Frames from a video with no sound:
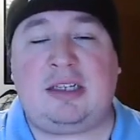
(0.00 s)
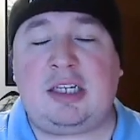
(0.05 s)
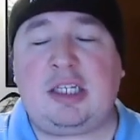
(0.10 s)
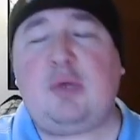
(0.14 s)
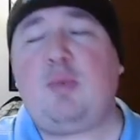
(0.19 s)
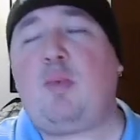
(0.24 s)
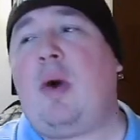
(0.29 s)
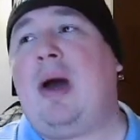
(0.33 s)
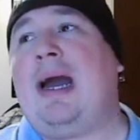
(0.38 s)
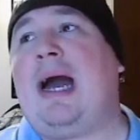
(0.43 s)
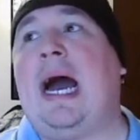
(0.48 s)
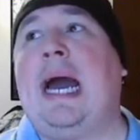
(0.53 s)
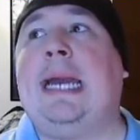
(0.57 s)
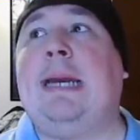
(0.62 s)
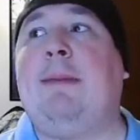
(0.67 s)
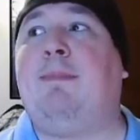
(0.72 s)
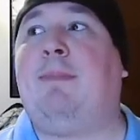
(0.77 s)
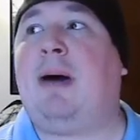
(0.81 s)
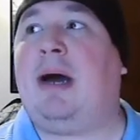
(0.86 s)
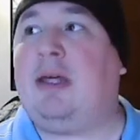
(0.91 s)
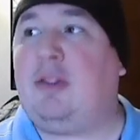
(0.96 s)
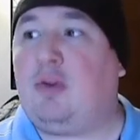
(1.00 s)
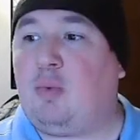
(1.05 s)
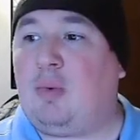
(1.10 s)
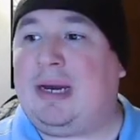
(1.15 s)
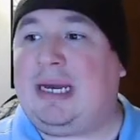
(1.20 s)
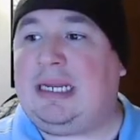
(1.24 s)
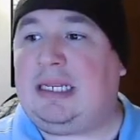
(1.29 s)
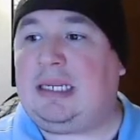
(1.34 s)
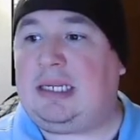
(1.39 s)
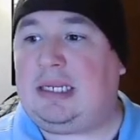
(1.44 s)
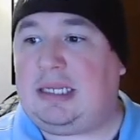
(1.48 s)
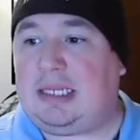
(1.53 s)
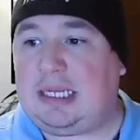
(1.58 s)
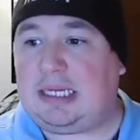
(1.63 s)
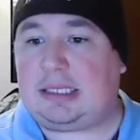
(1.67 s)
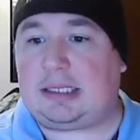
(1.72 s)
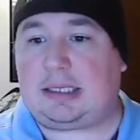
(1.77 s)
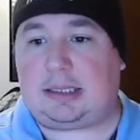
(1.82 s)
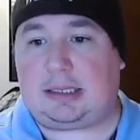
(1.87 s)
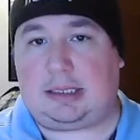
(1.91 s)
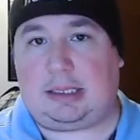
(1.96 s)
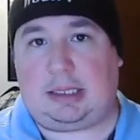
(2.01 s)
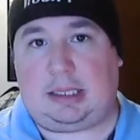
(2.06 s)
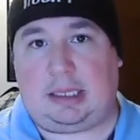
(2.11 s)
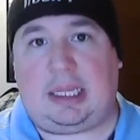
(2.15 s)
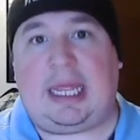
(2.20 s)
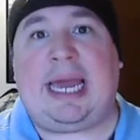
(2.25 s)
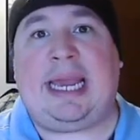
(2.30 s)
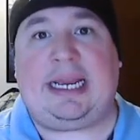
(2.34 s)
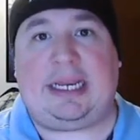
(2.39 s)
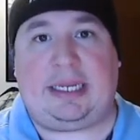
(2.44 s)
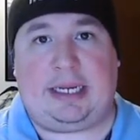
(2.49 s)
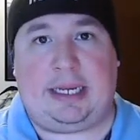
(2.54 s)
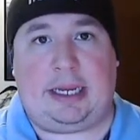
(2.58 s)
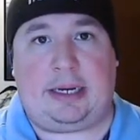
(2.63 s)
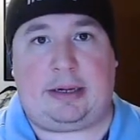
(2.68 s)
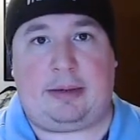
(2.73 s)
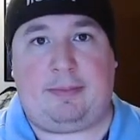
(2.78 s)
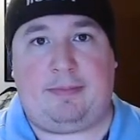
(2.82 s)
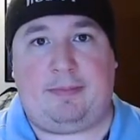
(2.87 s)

This is why I, by the way, disliked it.